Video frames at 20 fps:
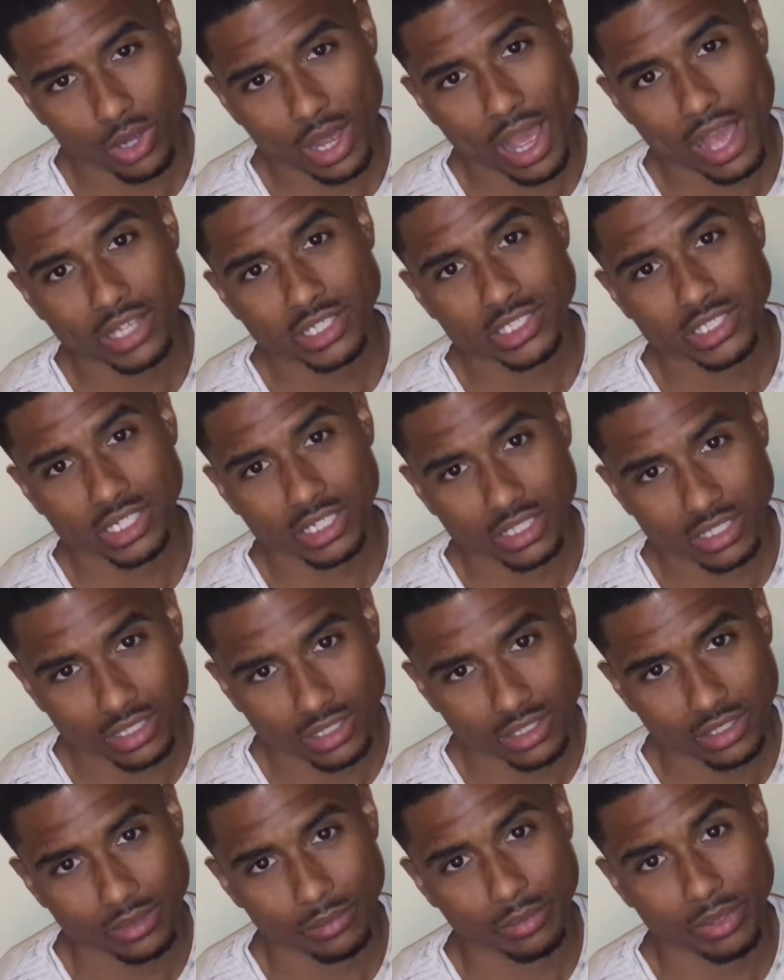
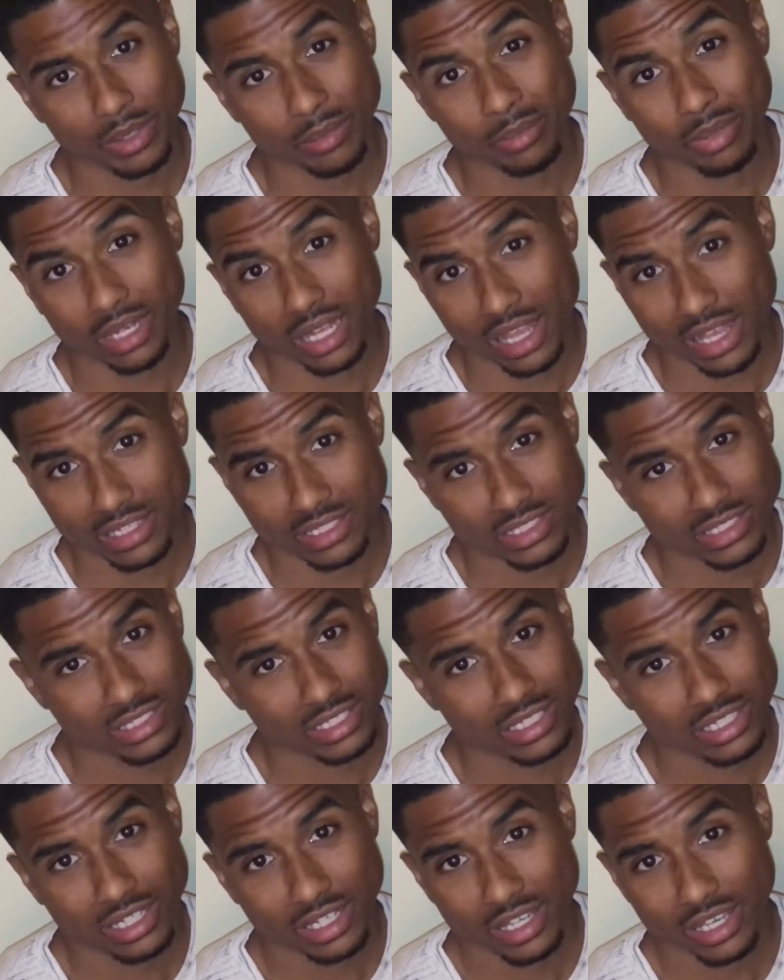actually be blessed